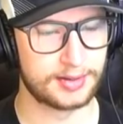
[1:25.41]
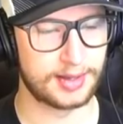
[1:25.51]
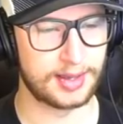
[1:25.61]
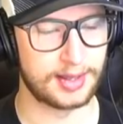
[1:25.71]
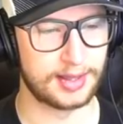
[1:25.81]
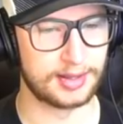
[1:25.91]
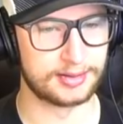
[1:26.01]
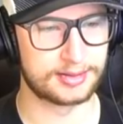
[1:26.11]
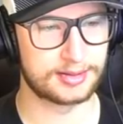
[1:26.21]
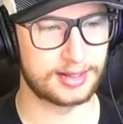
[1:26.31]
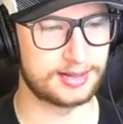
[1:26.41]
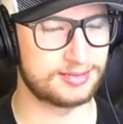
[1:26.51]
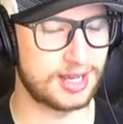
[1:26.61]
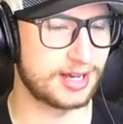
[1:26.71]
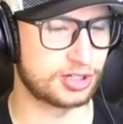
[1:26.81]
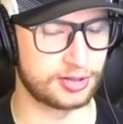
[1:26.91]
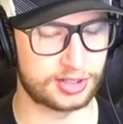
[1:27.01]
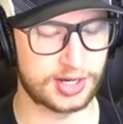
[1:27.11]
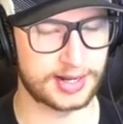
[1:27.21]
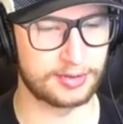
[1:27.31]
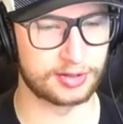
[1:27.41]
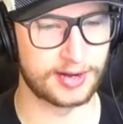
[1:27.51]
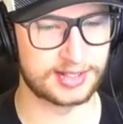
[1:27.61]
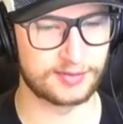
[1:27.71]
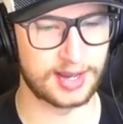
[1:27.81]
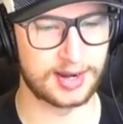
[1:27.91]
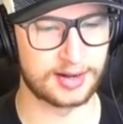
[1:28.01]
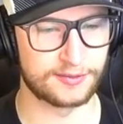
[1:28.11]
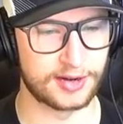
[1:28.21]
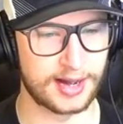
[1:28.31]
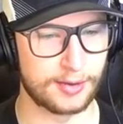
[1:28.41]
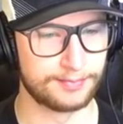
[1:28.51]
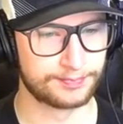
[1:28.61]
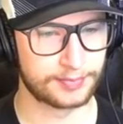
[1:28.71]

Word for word: And let yeah, sure, let's check out the rest of Canada for now.